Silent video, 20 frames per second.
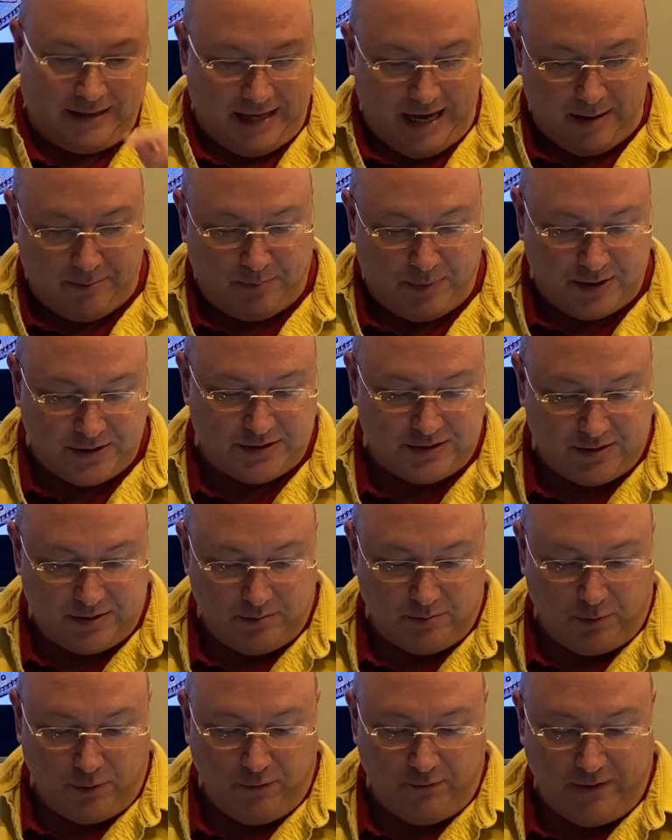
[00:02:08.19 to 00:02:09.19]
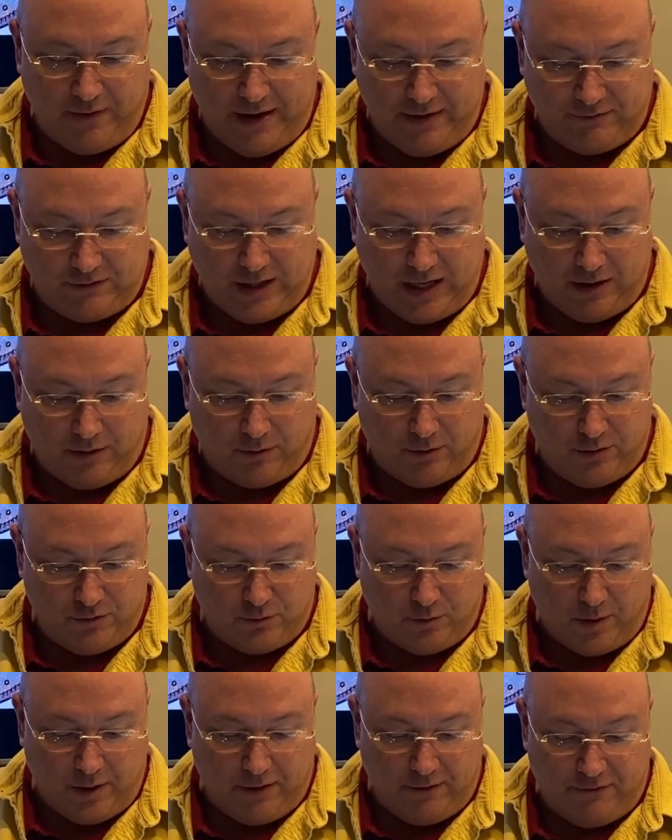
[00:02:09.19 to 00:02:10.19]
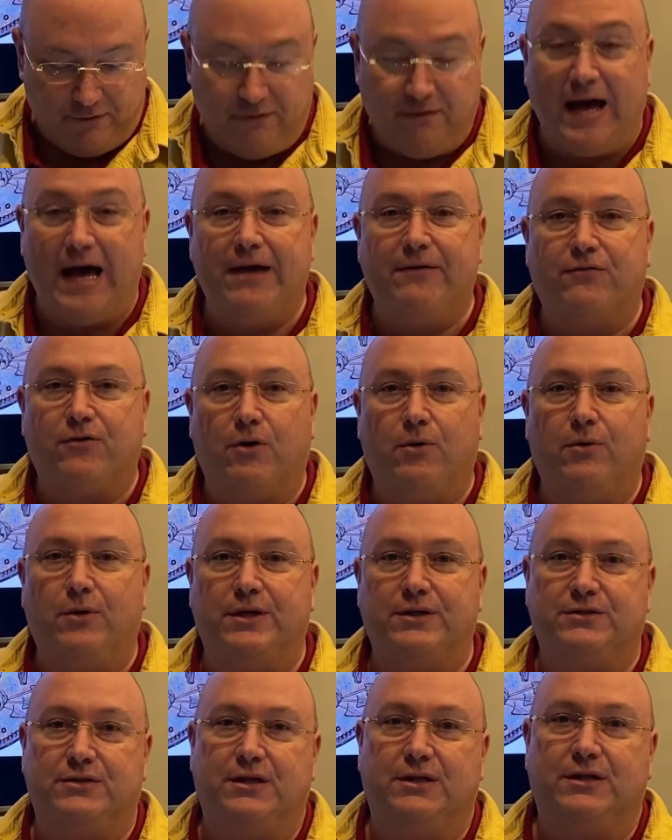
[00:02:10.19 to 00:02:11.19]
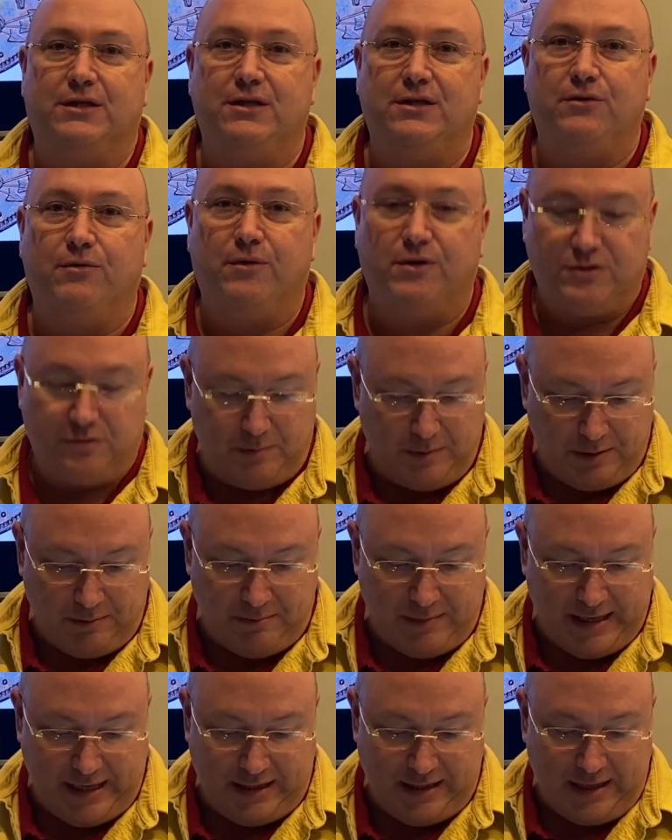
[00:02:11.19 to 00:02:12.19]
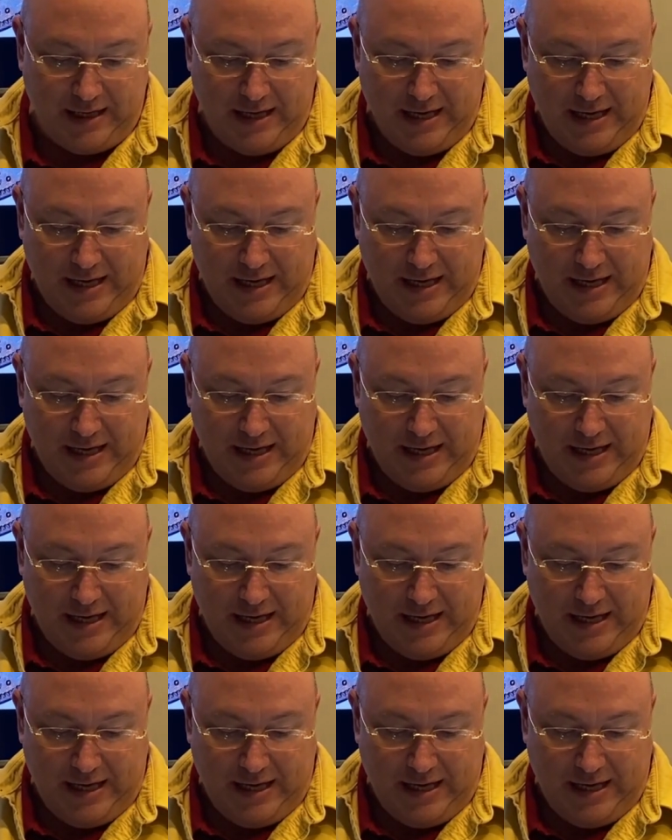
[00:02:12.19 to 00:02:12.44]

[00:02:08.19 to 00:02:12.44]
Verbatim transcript: cap bust proof half dollar is one of five coins that the U.S. Mint made.